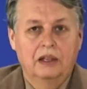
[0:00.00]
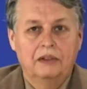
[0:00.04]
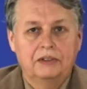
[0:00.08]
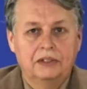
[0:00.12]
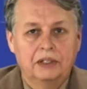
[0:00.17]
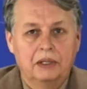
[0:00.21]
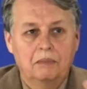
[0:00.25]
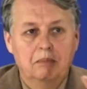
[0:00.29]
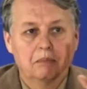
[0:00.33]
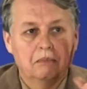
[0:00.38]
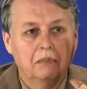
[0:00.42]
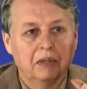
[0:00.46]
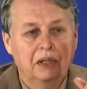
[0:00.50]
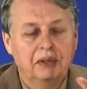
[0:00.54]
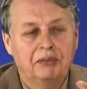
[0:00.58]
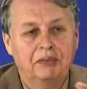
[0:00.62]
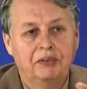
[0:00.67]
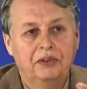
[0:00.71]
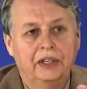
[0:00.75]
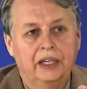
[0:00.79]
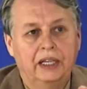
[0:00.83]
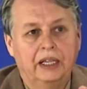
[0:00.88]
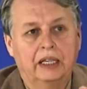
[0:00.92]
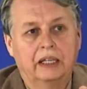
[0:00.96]
The
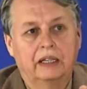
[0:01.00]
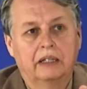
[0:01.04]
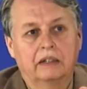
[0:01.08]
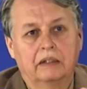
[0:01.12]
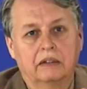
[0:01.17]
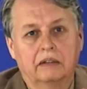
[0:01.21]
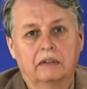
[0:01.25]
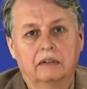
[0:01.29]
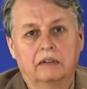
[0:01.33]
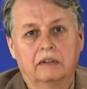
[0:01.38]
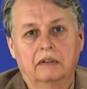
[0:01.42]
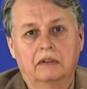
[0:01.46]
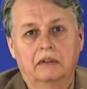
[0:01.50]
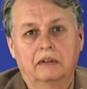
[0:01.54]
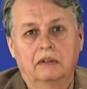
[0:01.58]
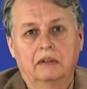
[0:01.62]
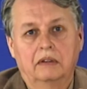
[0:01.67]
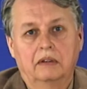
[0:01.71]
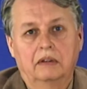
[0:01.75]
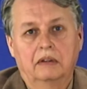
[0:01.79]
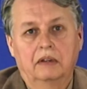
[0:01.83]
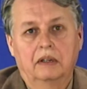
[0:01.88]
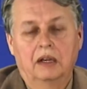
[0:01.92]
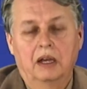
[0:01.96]
mythic
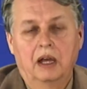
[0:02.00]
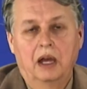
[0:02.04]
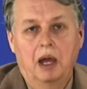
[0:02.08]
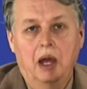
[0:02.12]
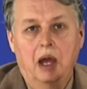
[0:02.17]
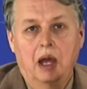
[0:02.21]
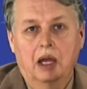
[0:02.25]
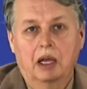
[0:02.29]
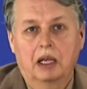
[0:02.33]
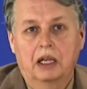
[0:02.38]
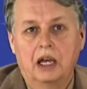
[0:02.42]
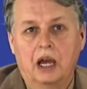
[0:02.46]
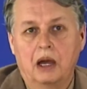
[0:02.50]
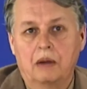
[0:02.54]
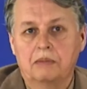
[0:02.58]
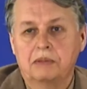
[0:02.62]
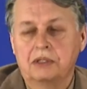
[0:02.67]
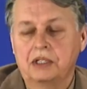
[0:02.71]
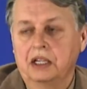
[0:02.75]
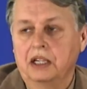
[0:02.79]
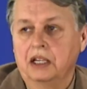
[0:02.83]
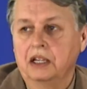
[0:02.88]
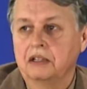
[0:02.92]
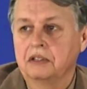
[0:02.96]

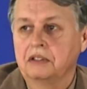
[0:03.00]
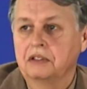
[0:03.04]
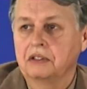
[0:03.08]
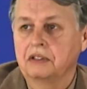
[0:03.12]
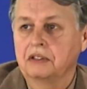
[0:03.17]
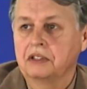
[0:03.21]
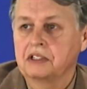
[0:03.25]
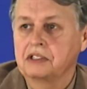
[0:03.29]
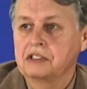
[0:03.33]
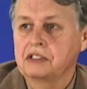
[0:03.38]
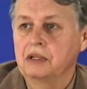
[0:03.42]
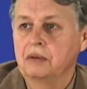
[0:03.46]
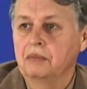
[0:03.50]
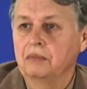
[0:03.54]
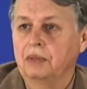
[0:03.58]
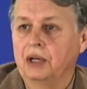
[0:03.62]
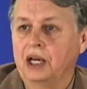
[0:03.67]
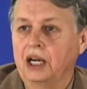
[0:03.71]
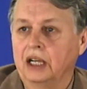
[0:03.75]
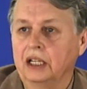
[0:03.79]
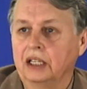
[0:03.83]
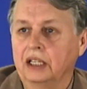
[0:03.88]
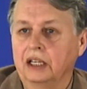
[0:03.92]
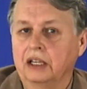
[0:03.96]
comes into the
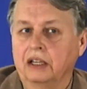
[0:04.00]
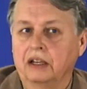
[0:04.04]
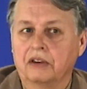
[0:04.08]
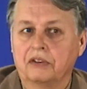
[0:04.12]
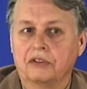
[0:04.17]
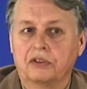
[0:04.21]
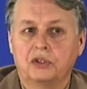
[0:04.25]
symbolic